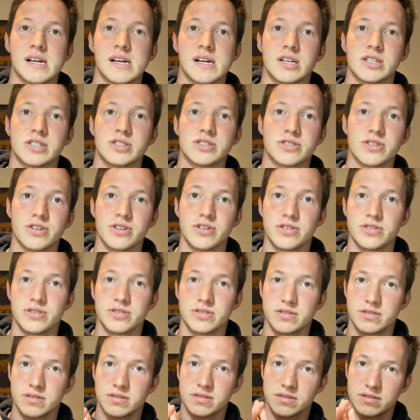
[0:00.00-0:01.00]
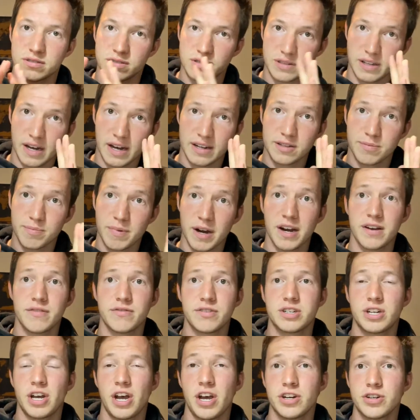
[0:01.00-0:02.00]
So that's my
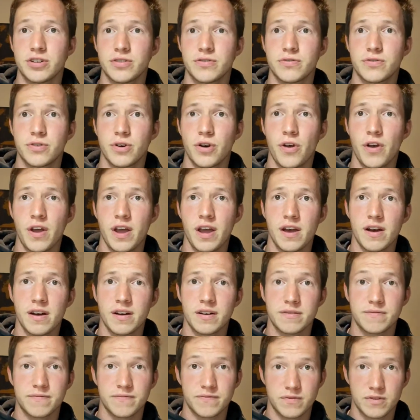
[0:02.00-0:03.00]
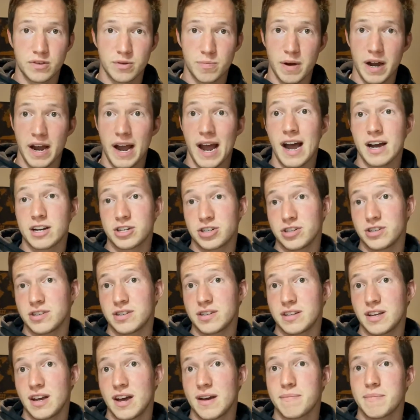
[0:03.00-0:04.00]
invitation for you here. It's my action
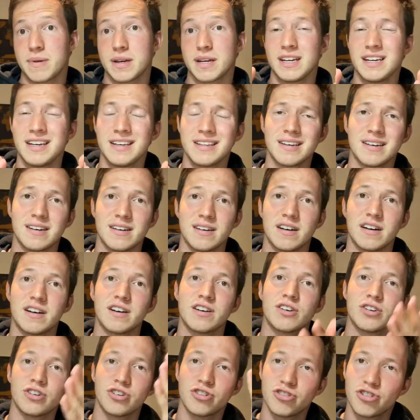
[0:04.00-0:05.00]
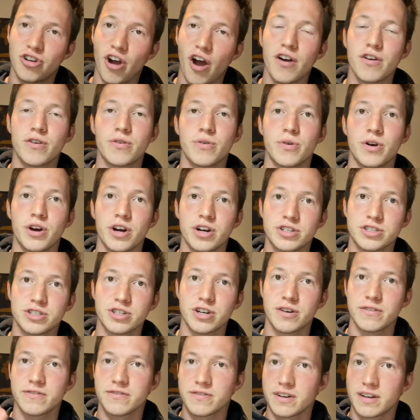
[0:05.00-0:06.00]
step. Either go to a
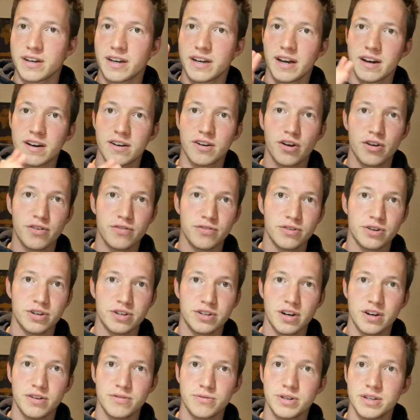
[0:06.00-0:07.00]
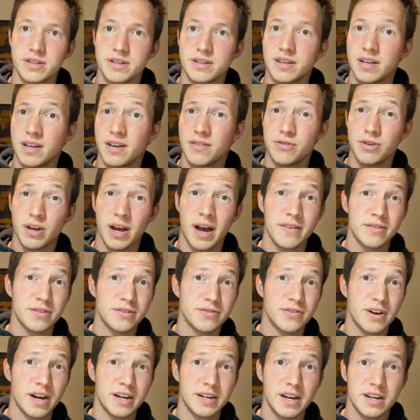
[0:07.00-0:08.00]
workshop, get it over and done with. If you have the
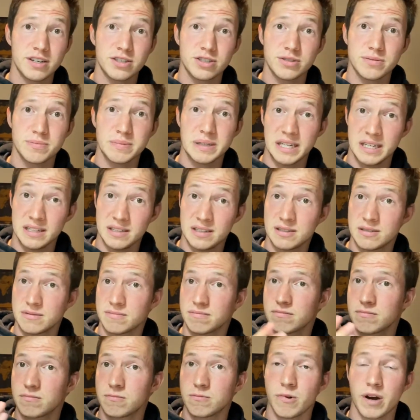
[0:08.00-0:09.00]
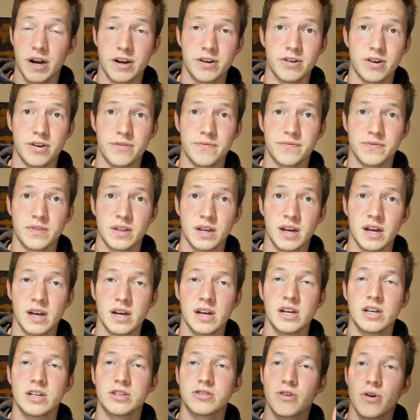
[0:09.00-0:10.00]
financial means, why not?
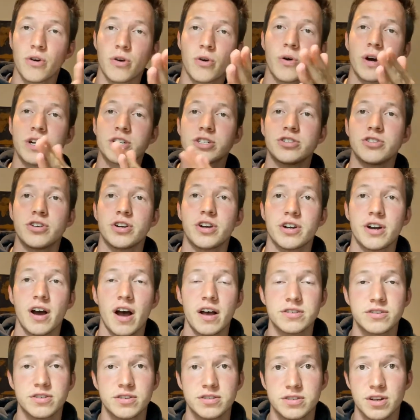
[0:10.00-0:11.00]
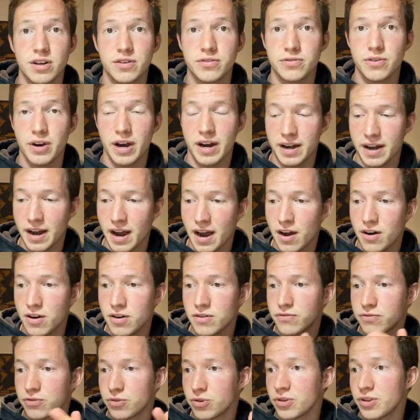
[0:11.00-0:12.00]
So a question you can ask yourself right now
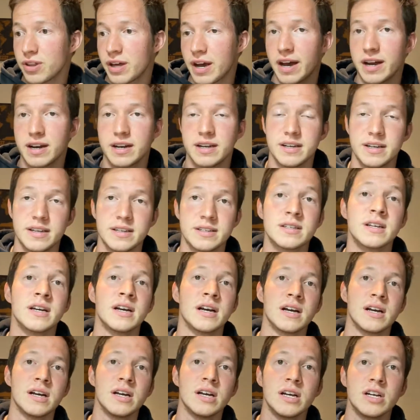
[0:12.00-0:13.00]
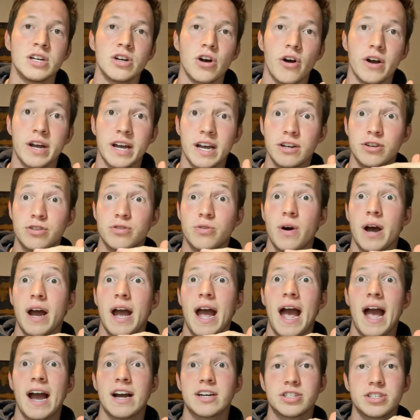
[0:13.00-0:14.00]
for that is, okay, do I
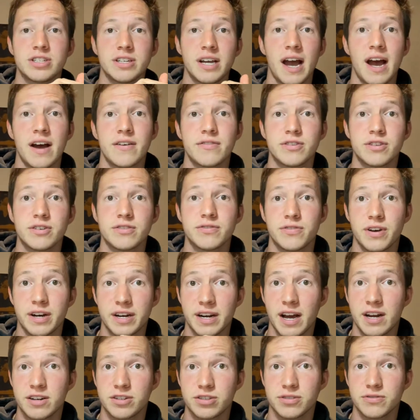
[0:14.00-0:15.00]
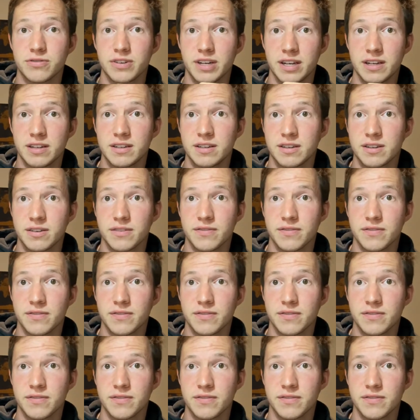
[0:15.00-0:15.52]
actually have the financial means?